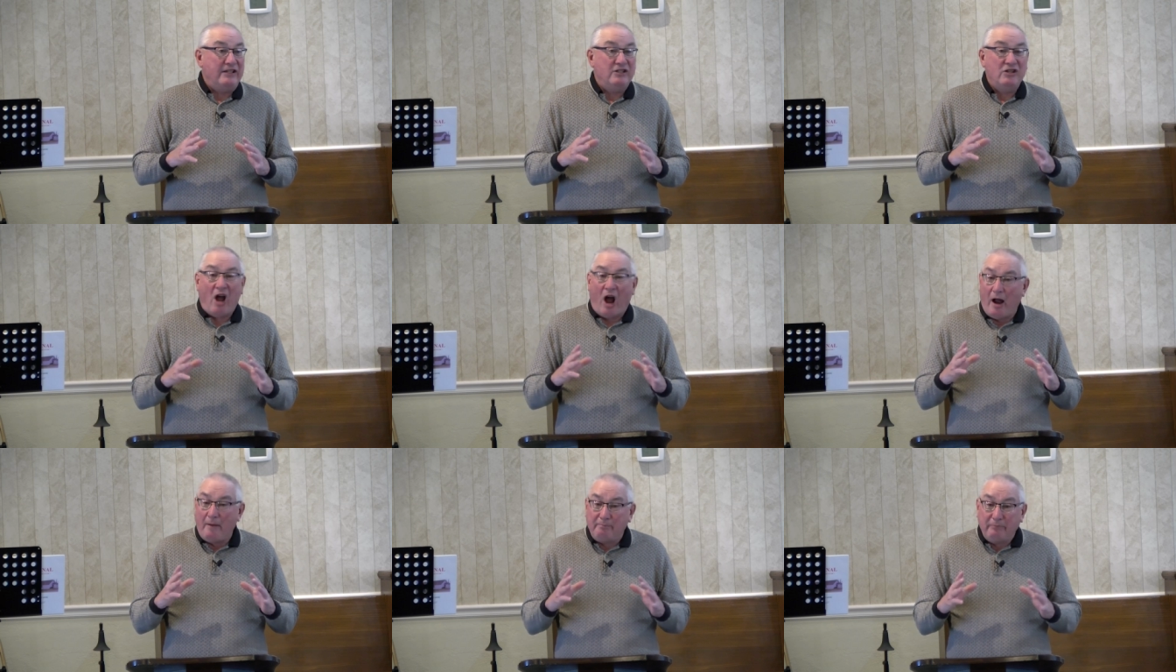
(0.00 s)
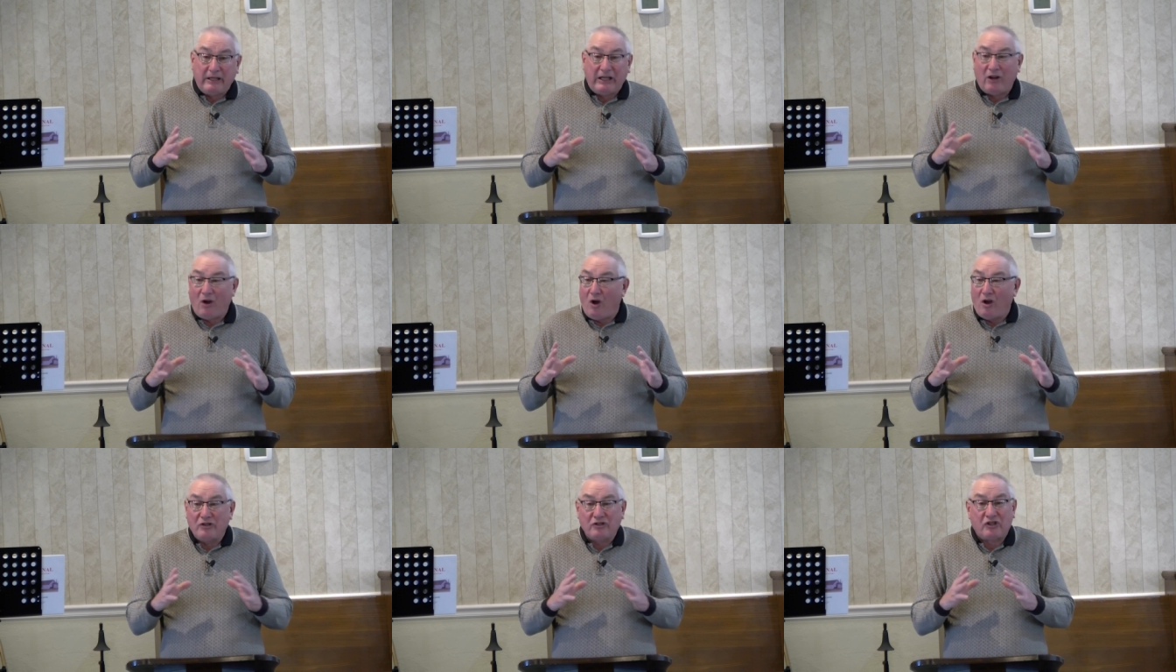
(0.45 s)
not
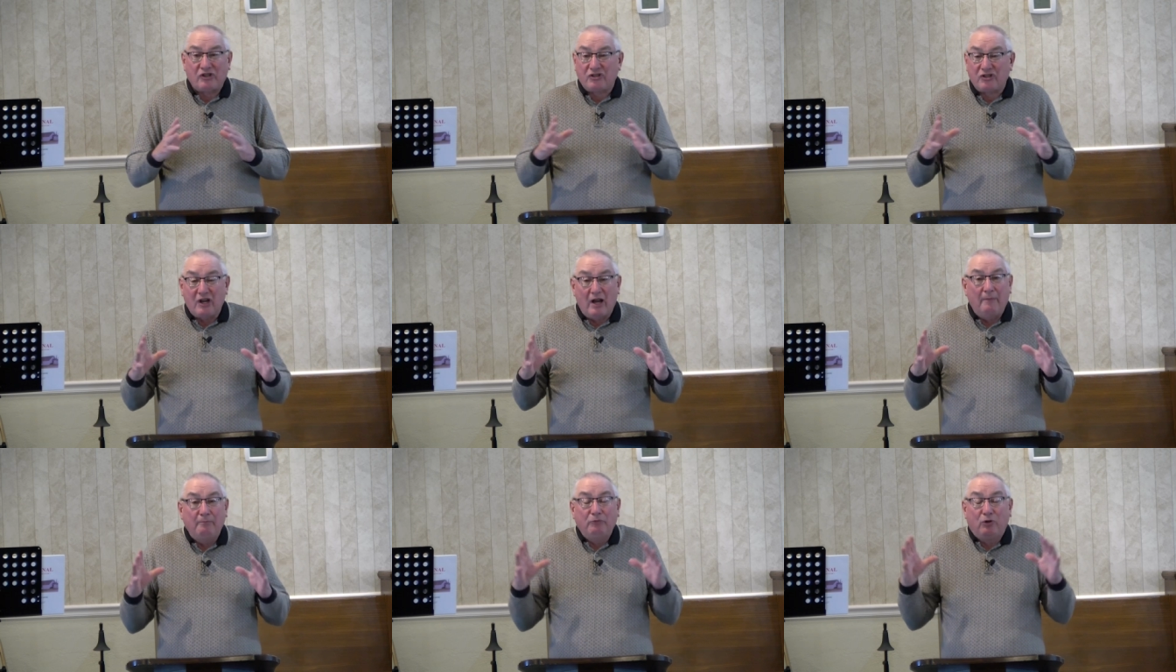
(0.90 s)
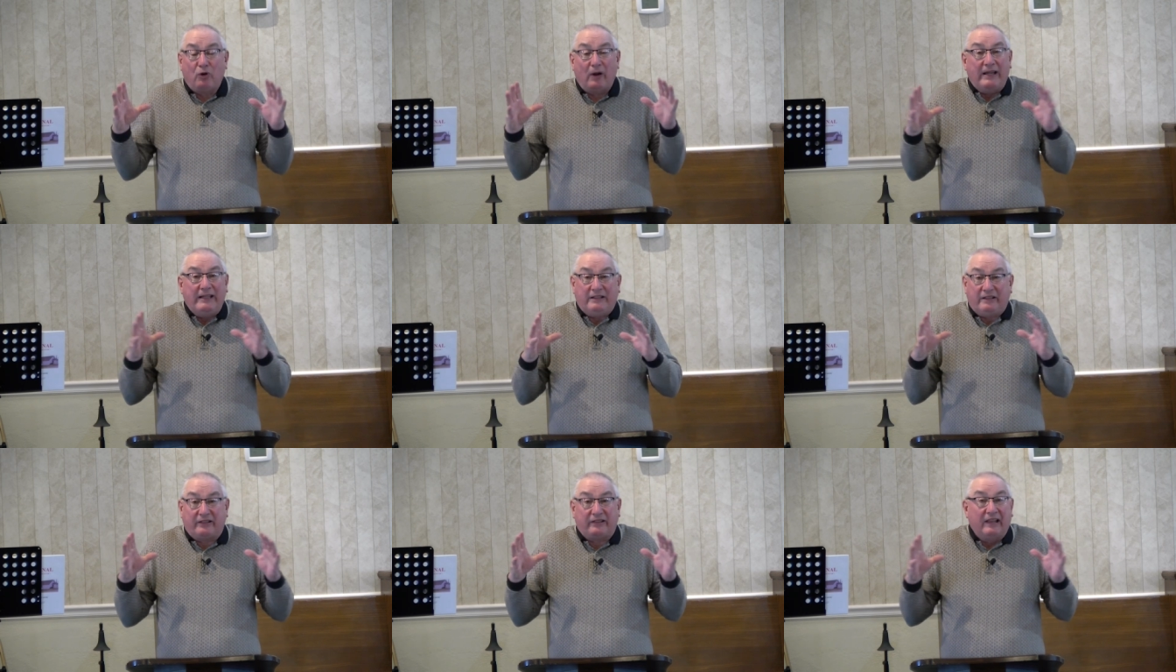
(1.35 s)
because of some
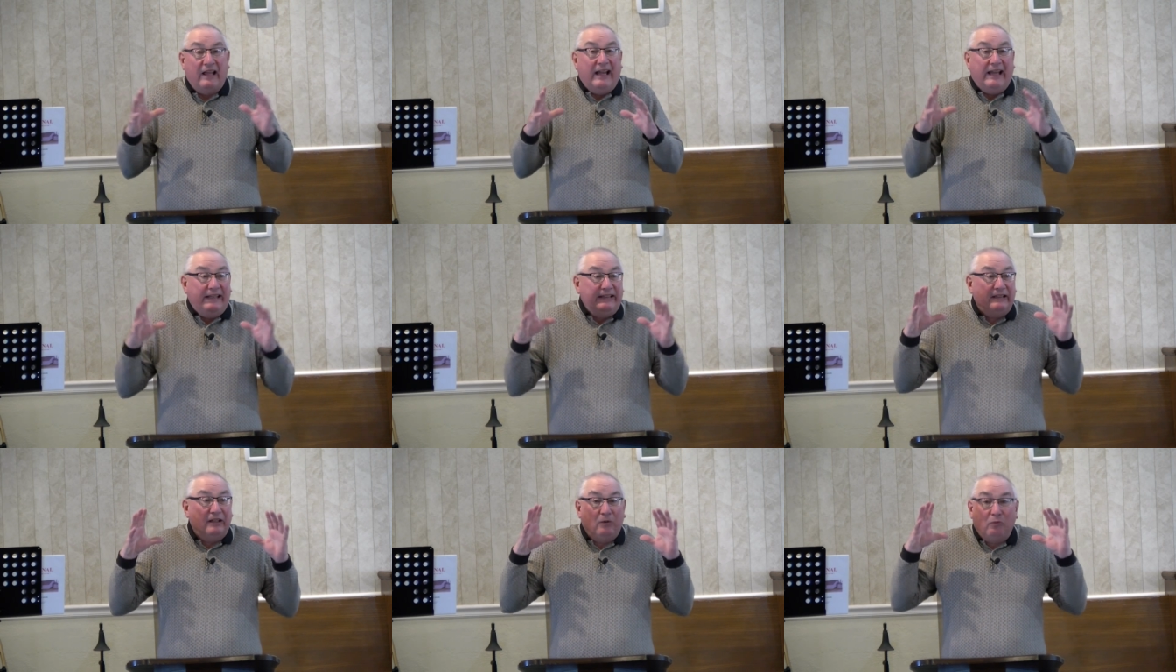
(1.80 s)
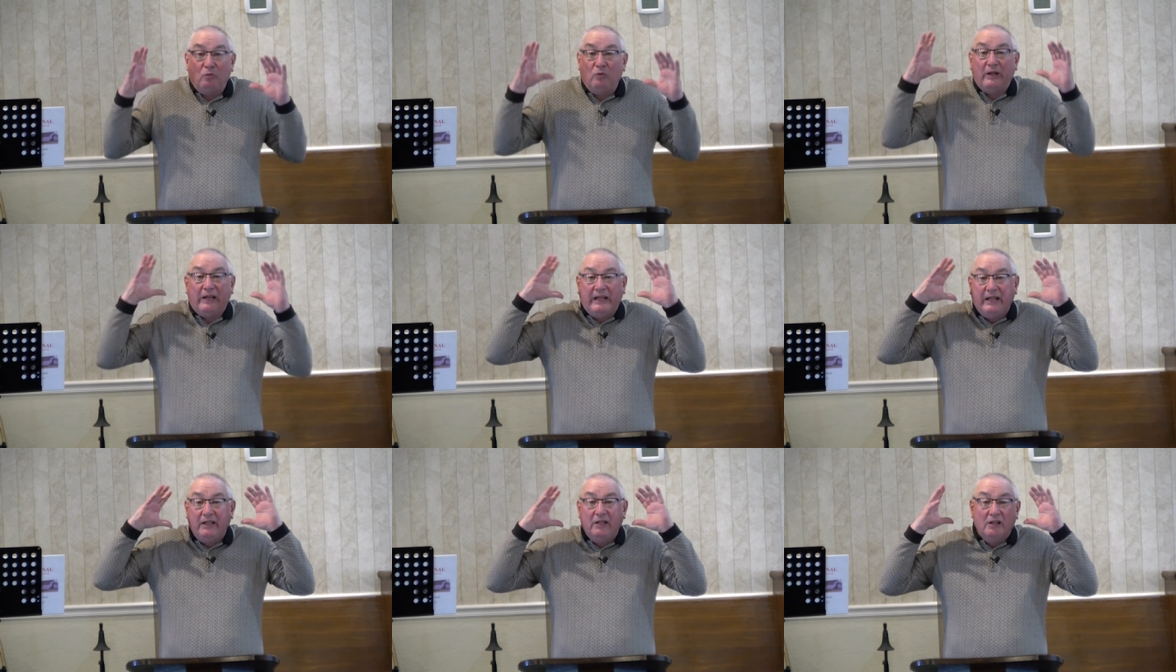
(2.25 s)
great thing that
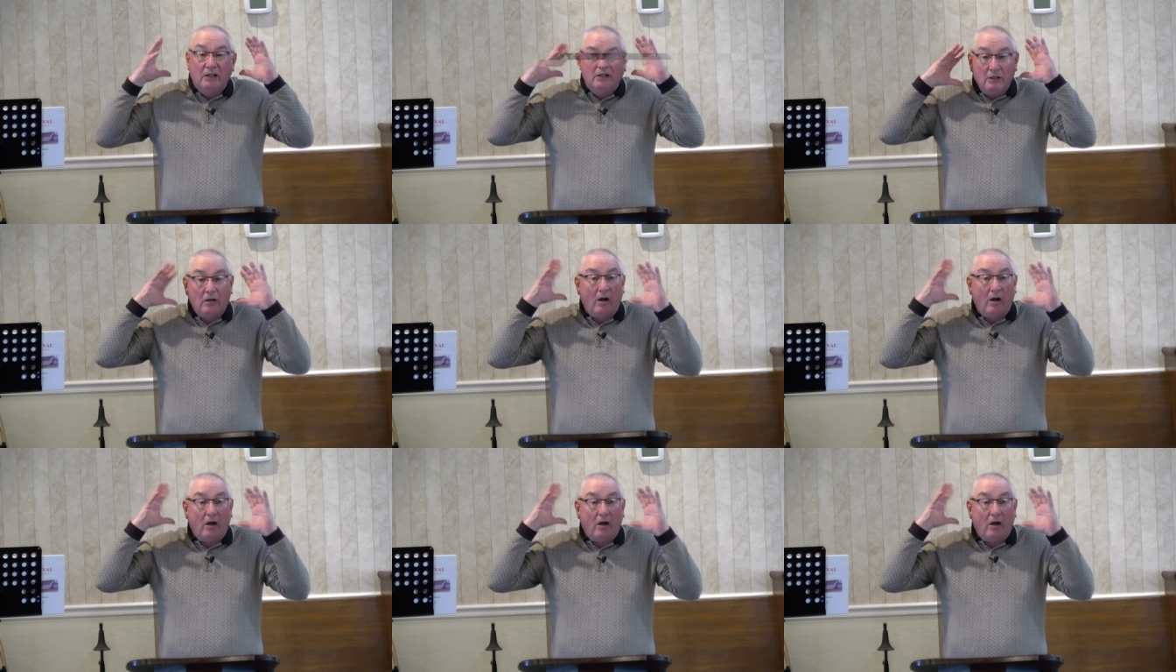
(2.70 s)
we